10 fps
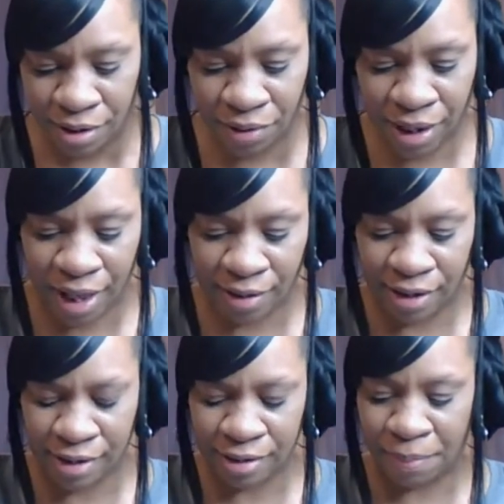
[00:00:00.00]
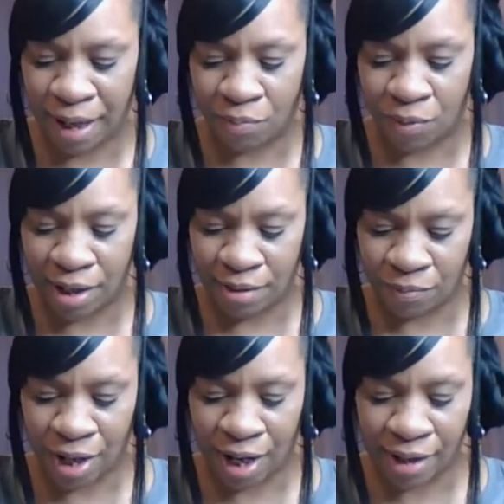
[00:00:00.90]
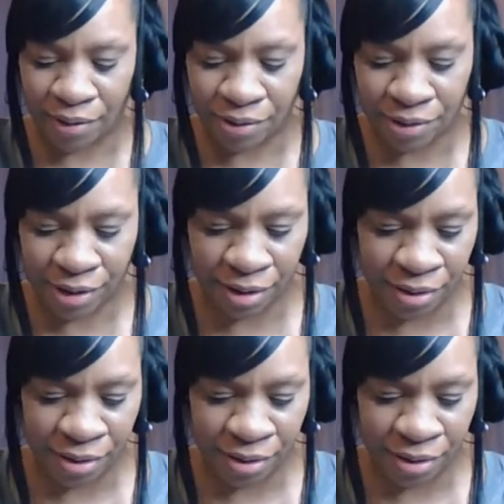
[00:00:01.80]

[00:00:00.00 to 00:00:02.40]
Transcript: Okay, this is by Wet and Wild.